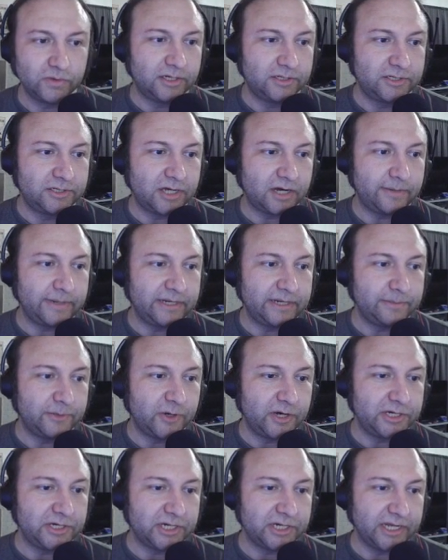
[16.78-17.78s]
talk about
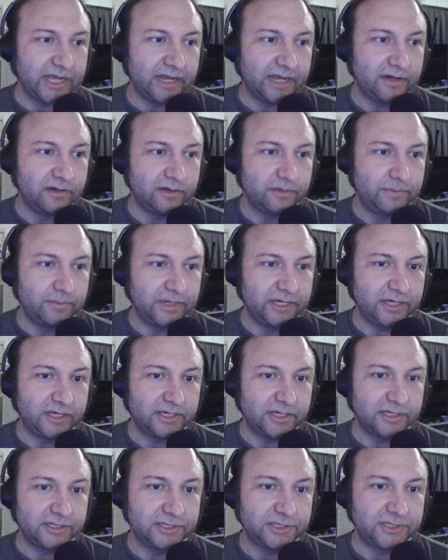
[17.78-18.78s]
immigration again
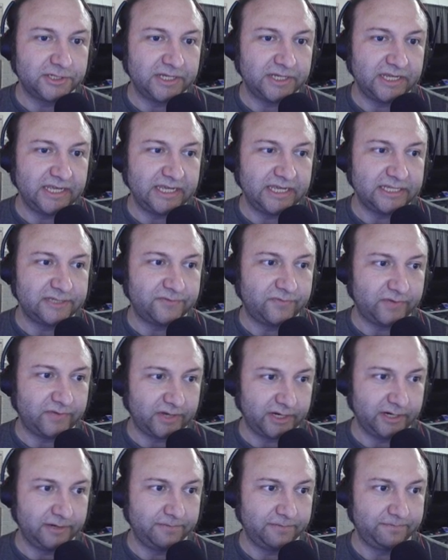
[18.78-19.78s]
because it's
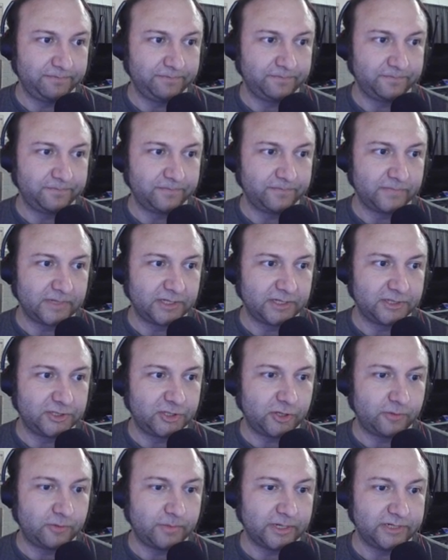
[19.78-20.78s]
fun.
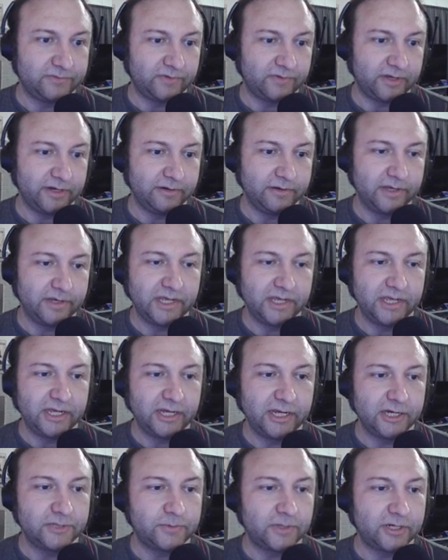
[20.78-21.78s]
So much fun.
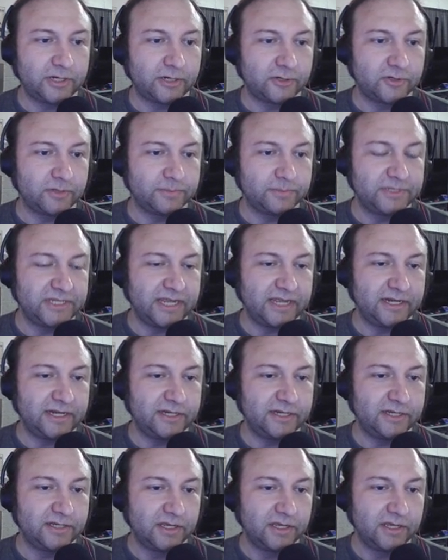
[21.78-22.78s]
Here's what Donald Trump
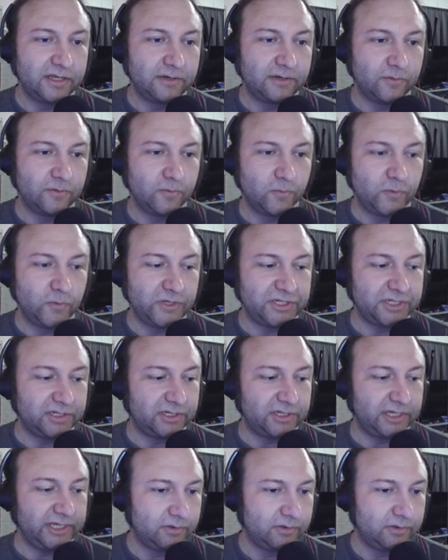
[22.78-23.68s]
said recently.